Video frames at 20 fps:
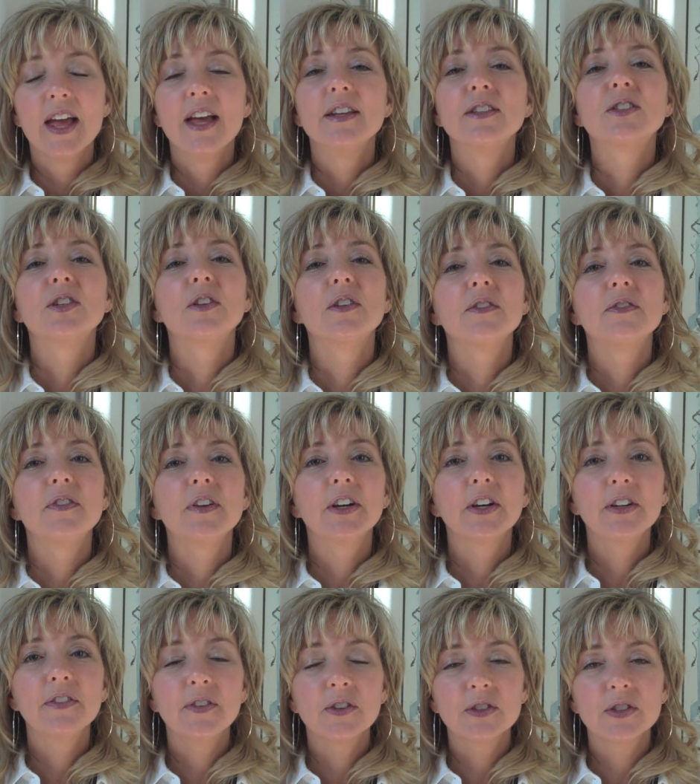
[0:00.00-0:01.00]
So the
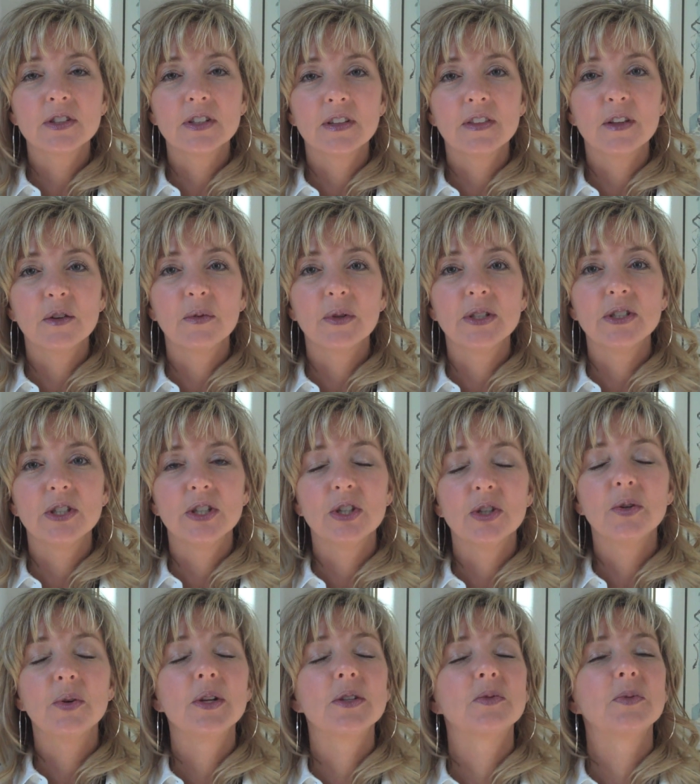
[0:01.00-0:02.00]
very first thing that we do
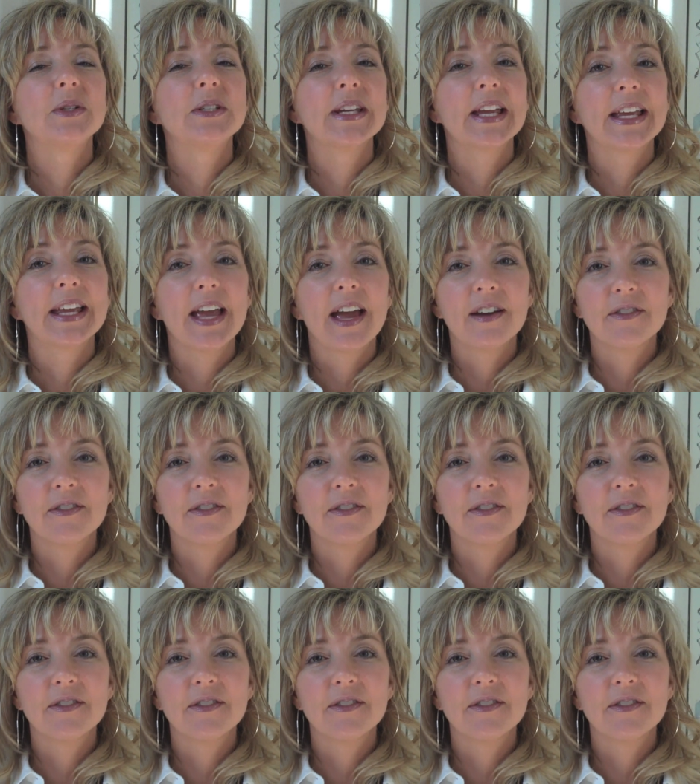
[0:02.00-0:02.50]
is we take